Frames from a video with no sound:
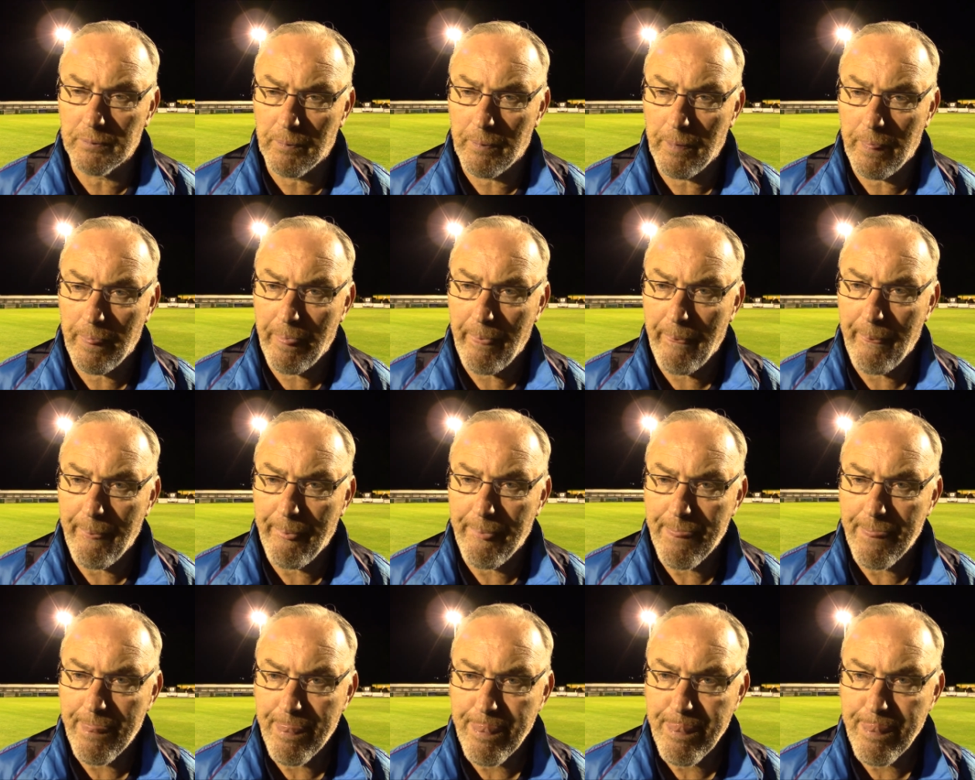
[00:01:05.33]
We've seen a few
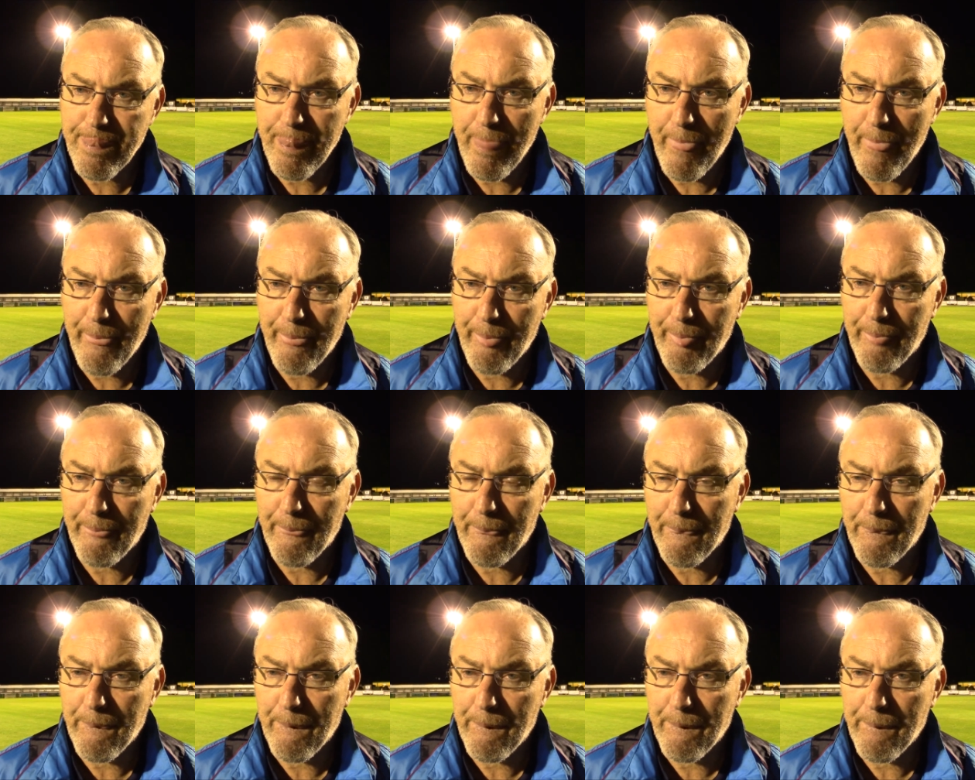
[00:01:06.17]
players come and
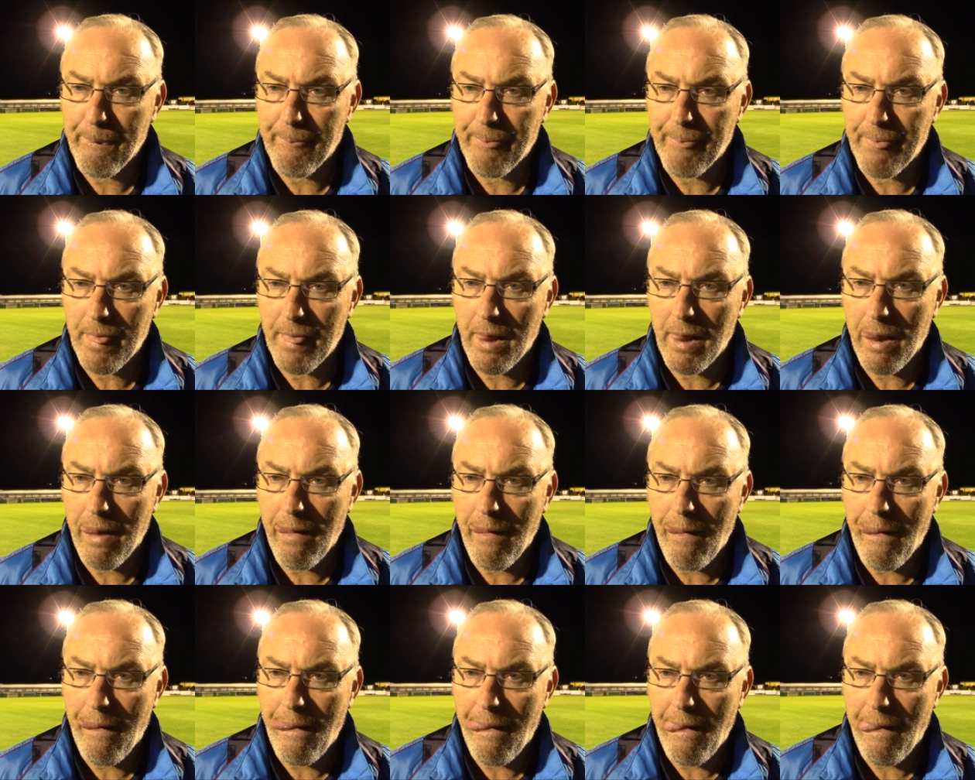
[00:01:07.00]
go. Is this now
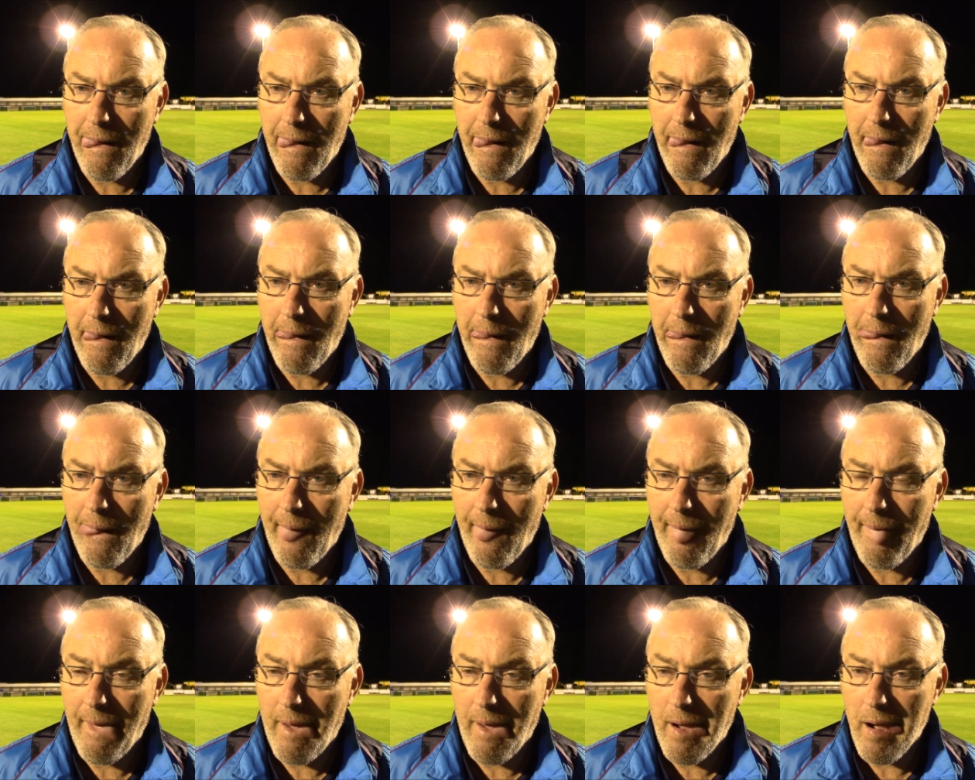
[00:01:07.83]
the squad that is
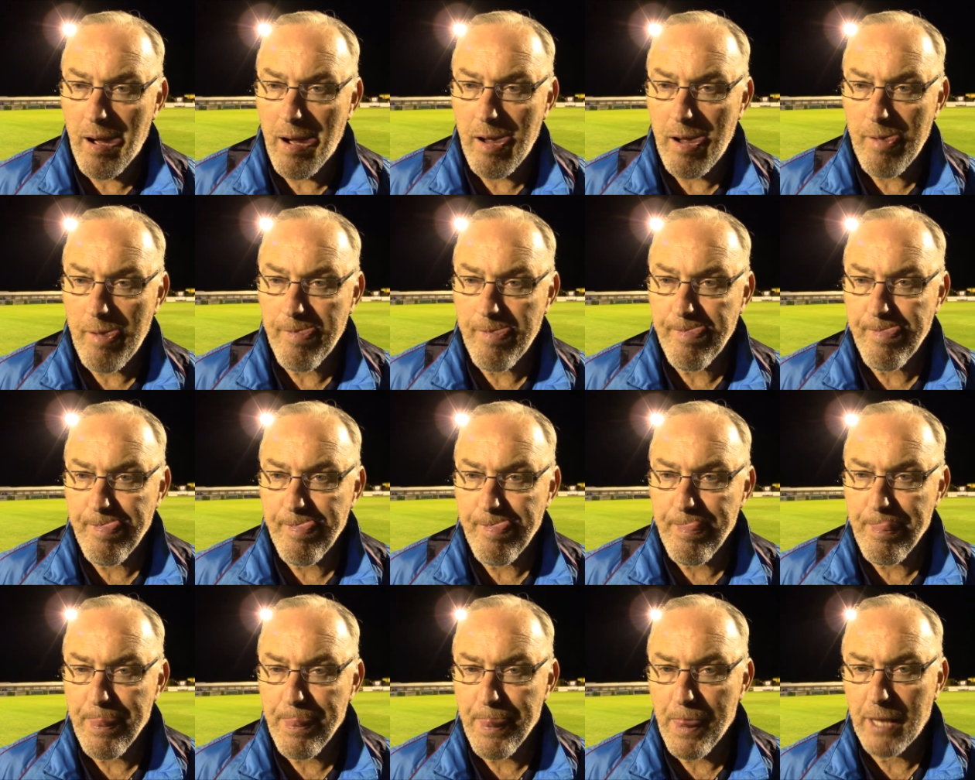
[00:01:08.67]
going into
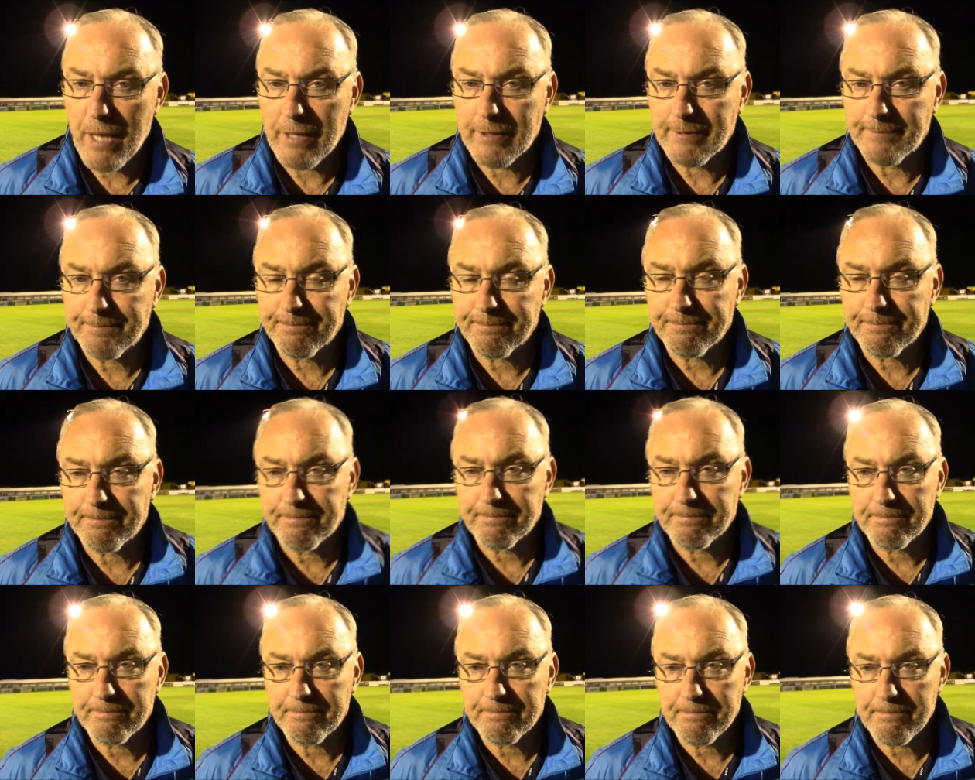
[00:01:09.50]
Saturday, or have you got any
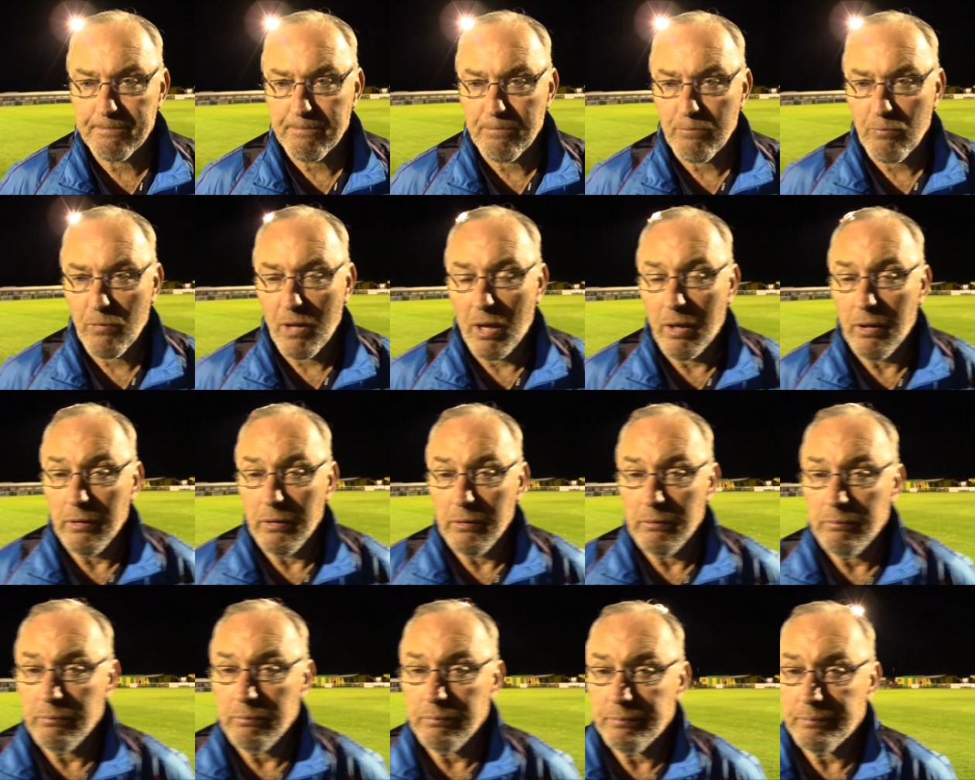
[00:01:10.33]
more still up your sleeves to
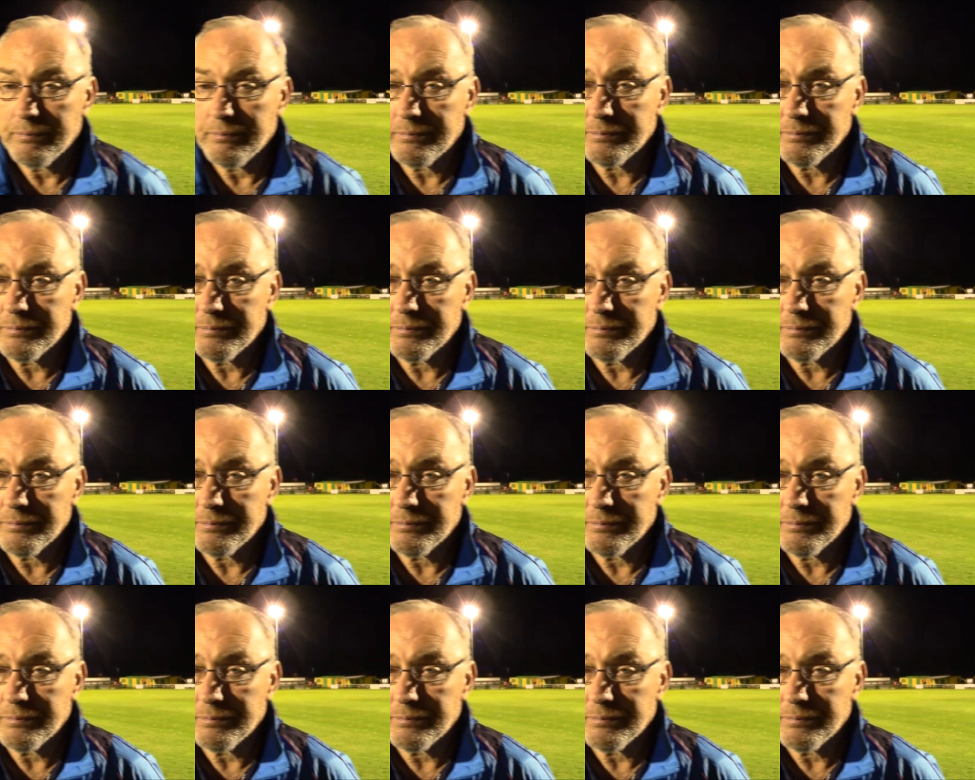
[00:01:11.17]
sign?